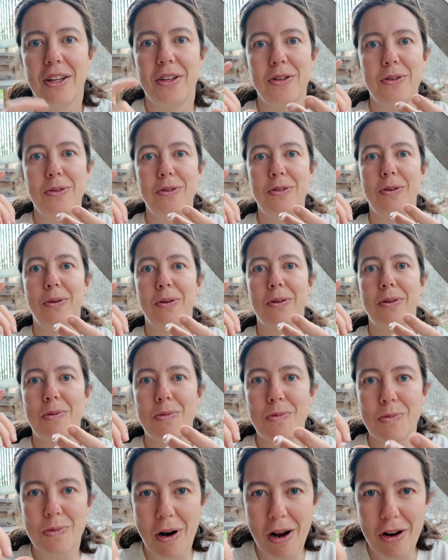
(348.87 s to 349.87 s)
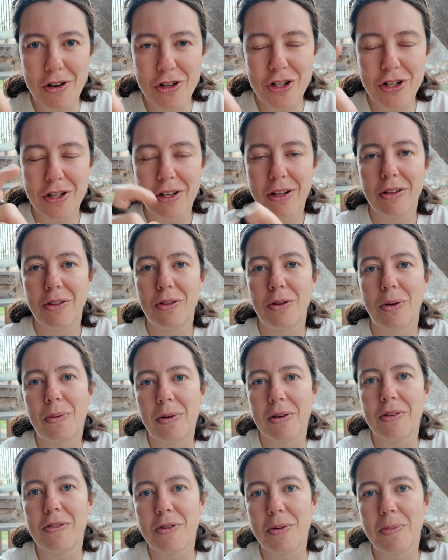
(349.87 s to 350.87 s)
You don't rush
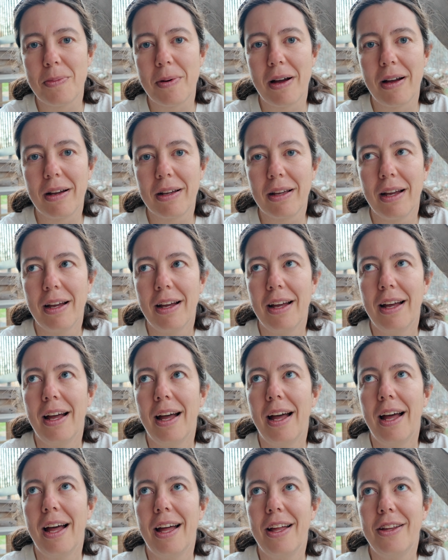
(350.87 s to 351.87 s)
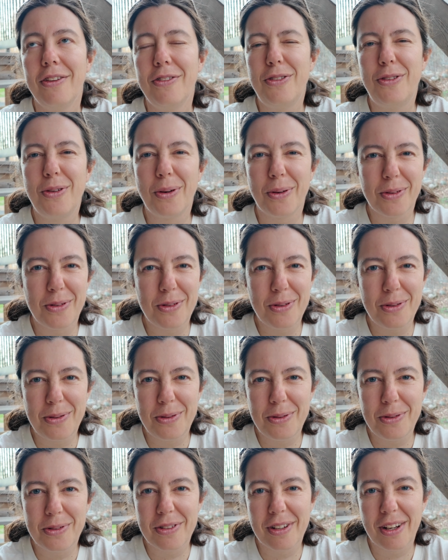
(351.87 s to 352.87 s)
towards your bug. Don't
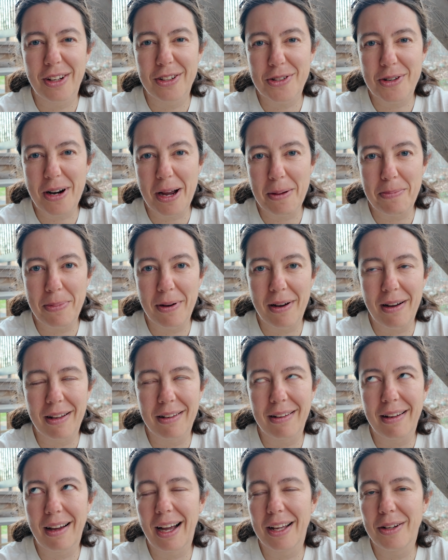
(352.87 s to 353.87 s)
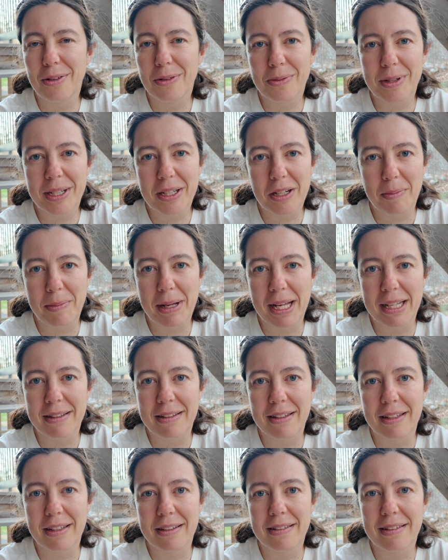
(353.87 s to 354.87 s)
use a tripod. I don't
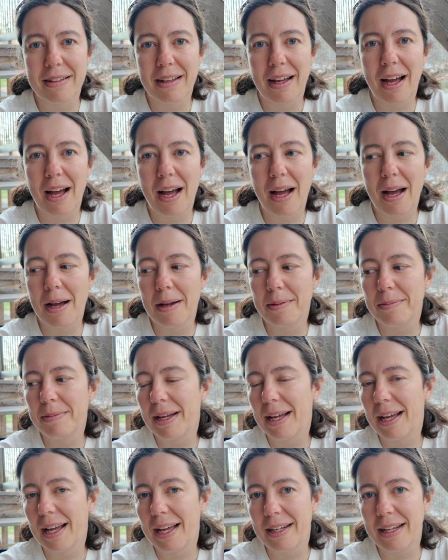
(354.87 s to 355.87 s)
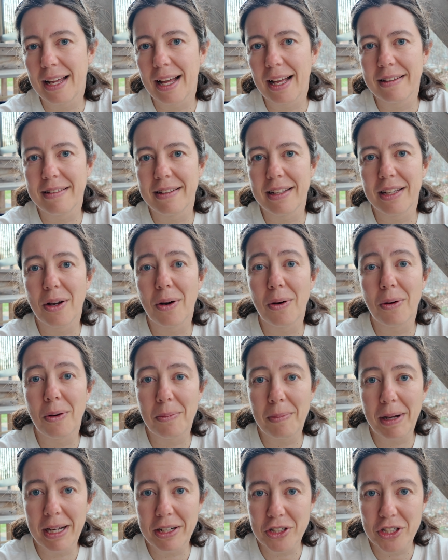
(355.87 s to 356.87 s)
recommend it. I'm handholding all
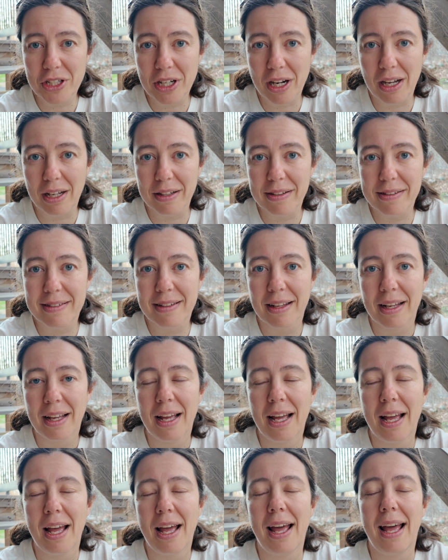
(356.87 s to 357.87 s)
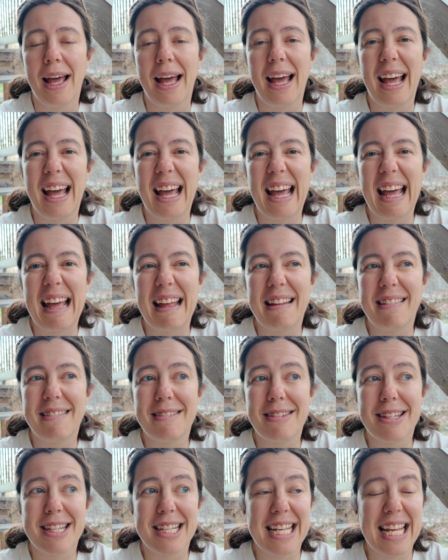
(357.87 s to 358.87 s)
my shots, and
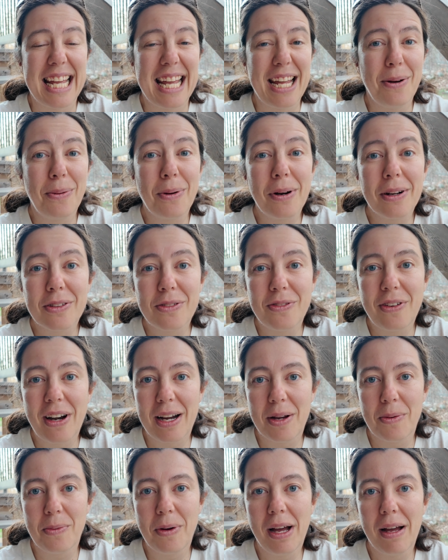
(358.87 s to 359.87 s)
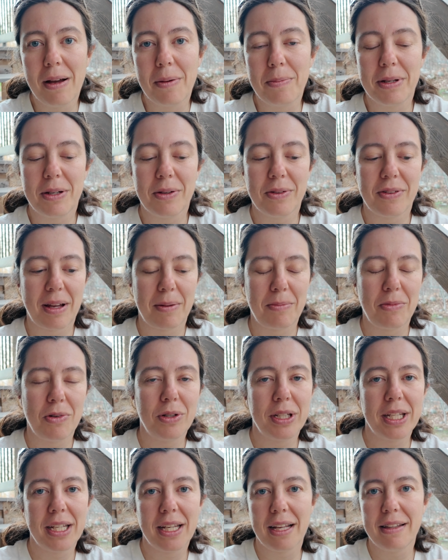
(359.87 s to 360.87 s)
it works very well because I'm
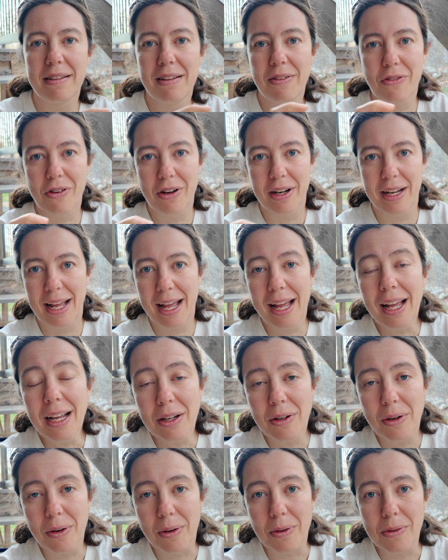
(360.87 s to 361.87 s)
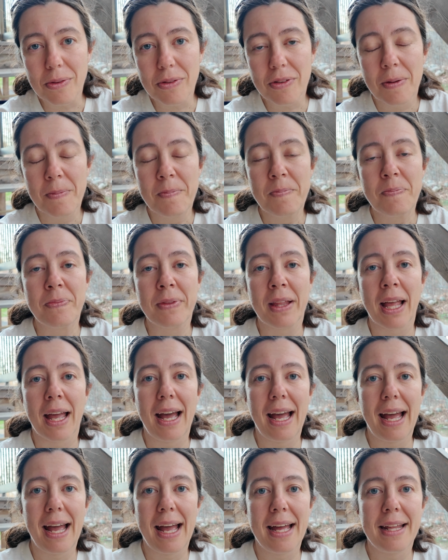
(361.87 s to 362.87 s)
looking at different angles
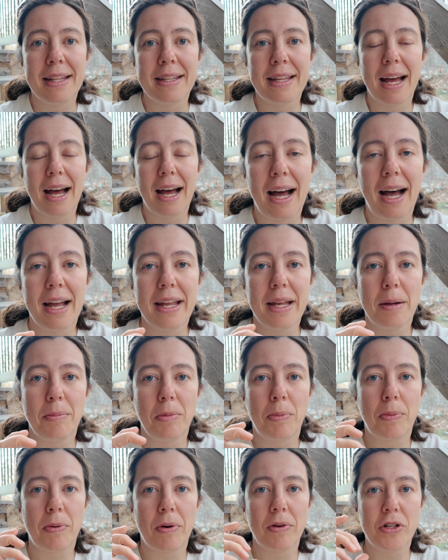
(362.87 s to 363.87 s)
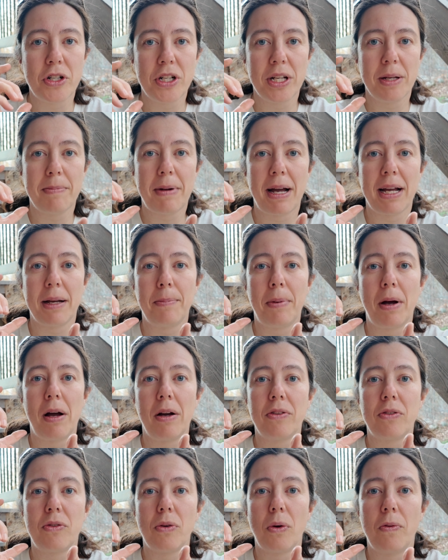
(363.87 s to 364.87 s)
and I am approaching my
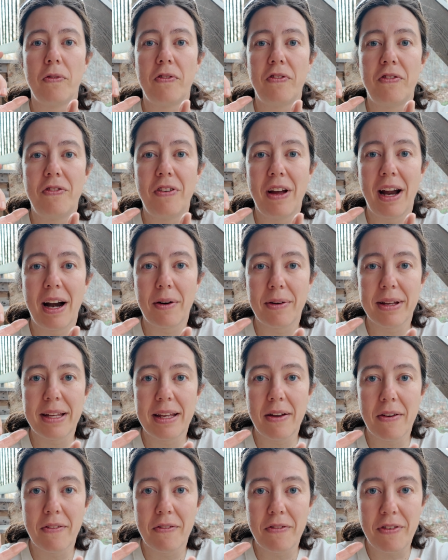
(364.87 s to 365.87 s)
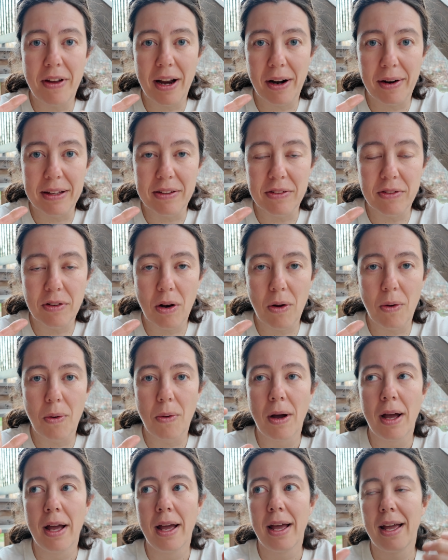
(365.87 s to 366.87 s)
bugs very, very slow.
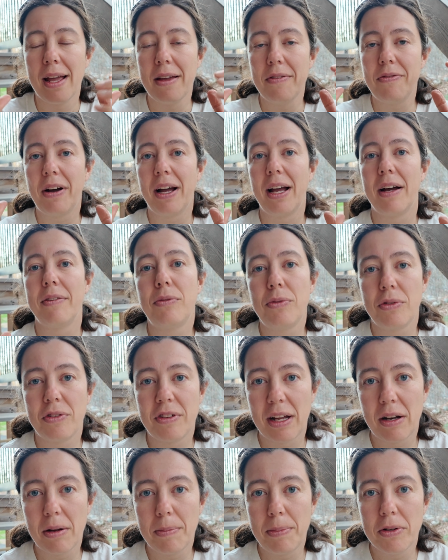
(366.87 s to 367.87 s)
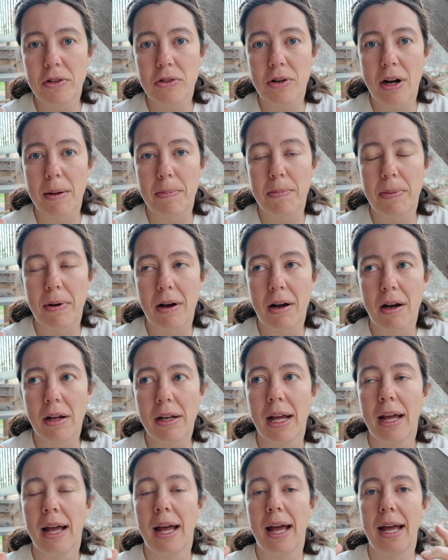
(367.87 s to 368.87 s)
If I have to set up a
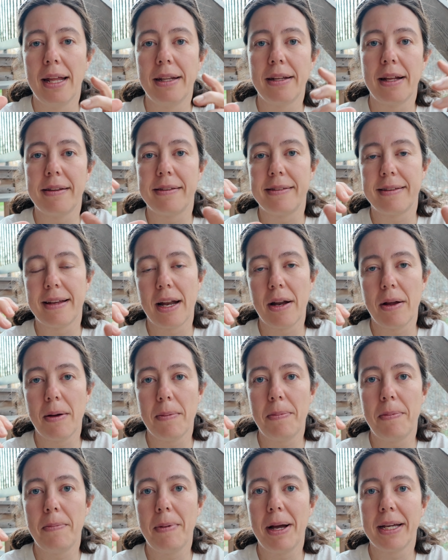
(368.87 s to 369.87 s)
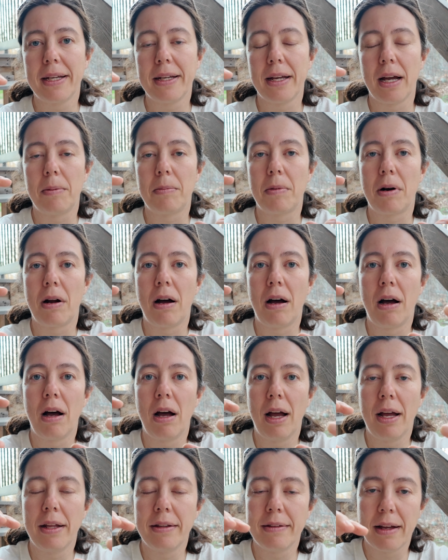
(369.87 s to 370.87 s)
tripod and then set up my camera
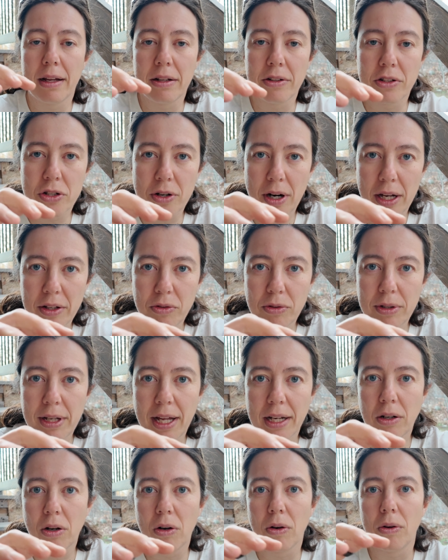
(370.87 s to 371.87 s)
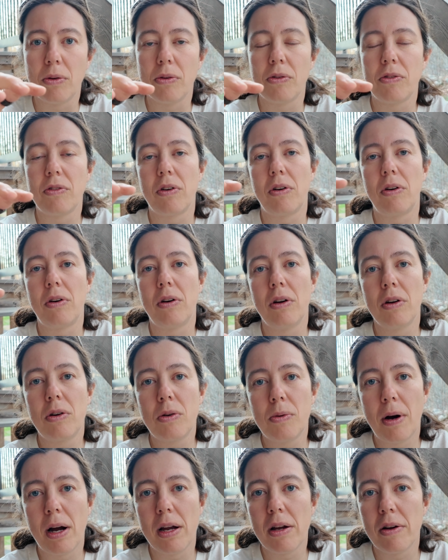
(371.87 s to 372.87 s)
and then try to get closer,
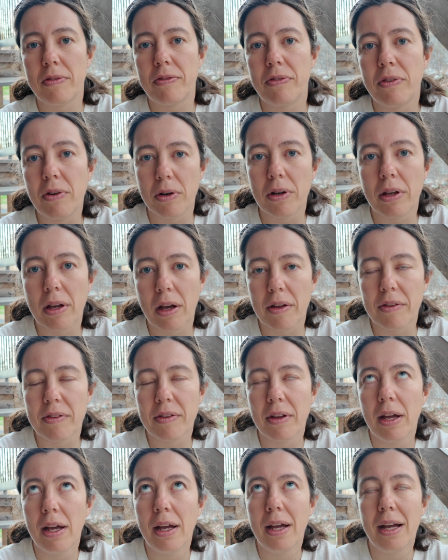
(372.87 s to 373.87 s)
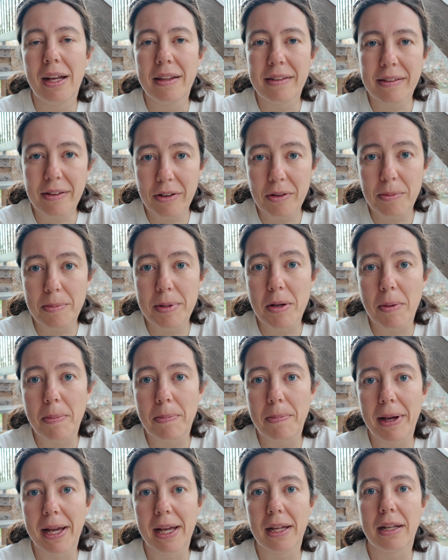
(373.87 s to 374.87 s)
acquire focus, it's going to be a
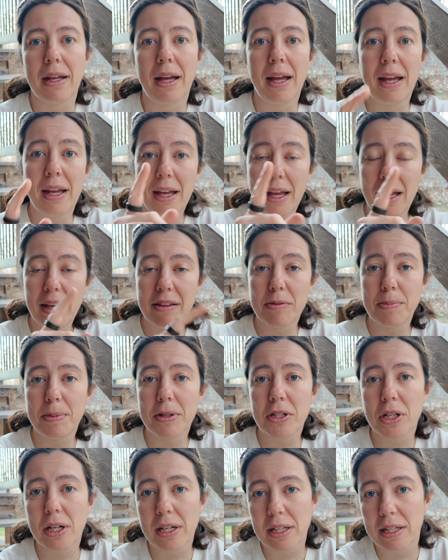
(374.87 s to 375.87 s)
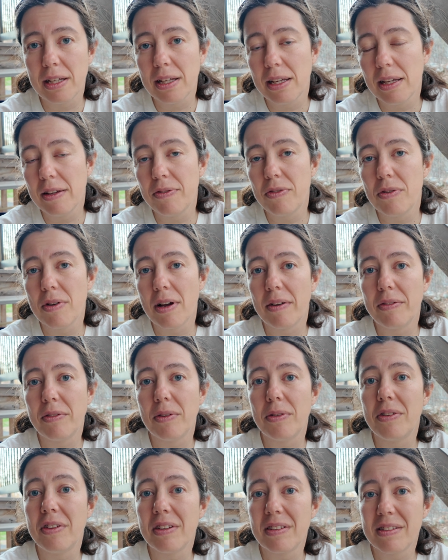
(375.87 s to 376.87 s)
pain, especially if you have the
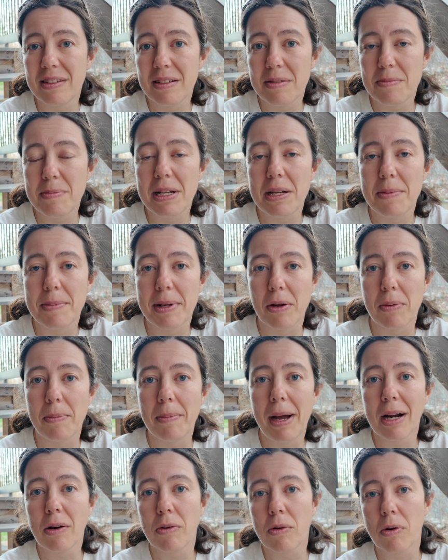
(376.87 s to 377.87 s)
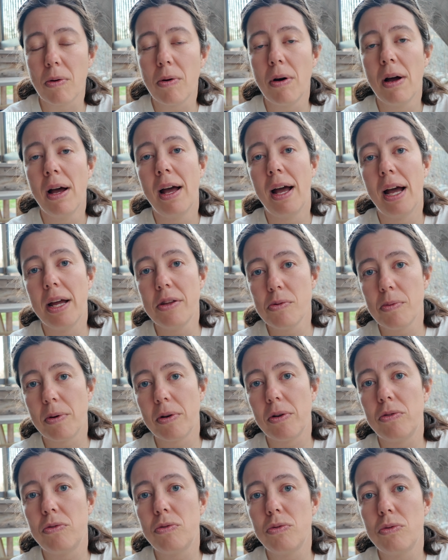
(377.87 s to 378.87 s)
60mm macro and you
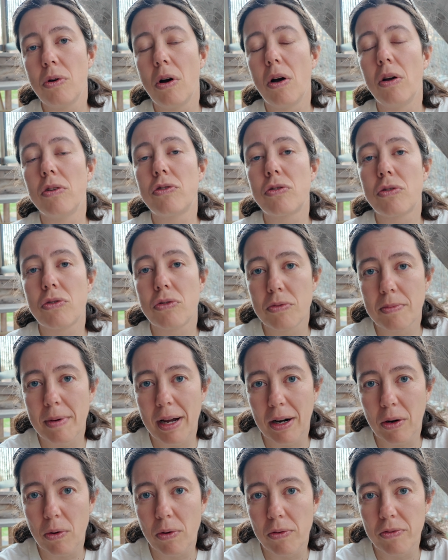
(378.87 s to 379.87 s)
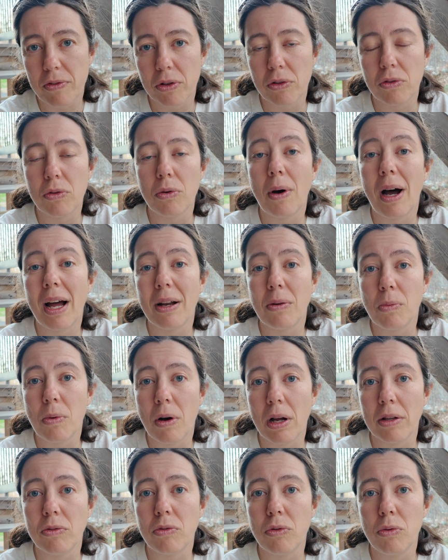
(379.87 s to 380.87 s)
want to do a true macro photo at
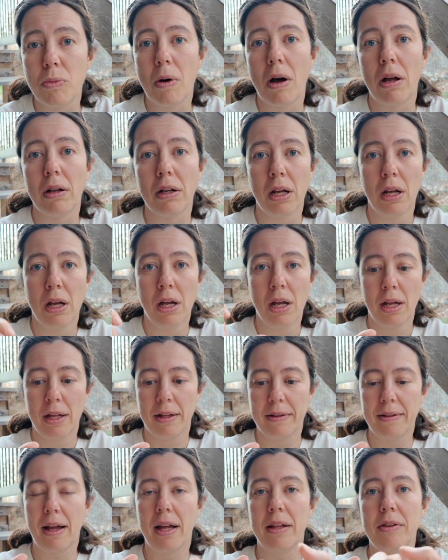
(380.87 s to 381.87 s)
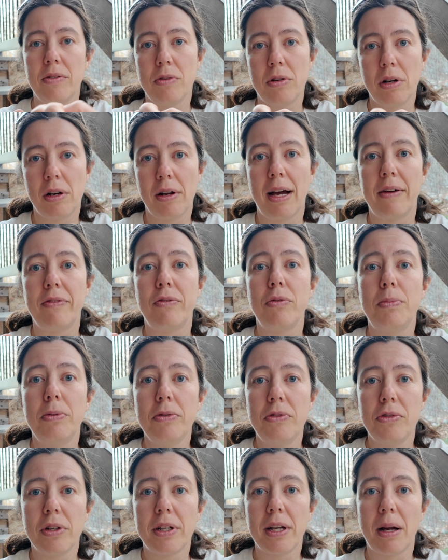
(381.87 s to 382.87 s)
1:1. Then you're going to have to
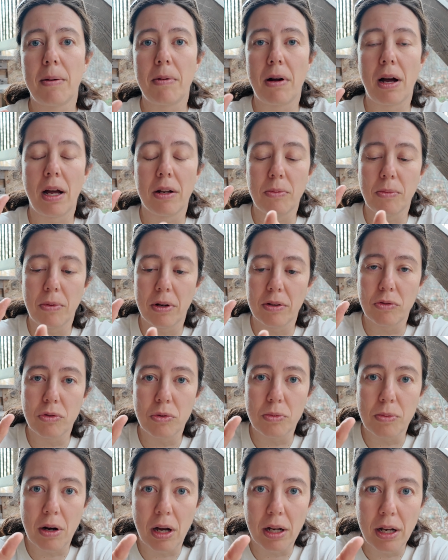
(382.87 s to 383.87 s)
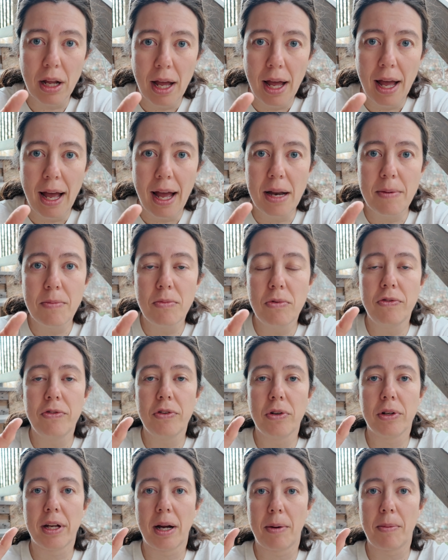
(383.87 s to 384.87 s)
put your camera at 1:1 and move
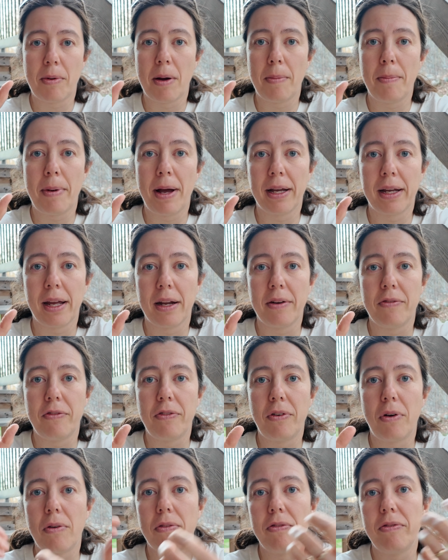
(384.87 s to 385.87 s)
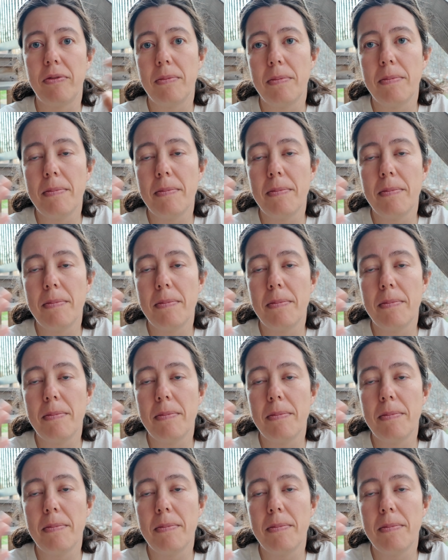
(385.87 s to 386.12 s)
your camera back and forth.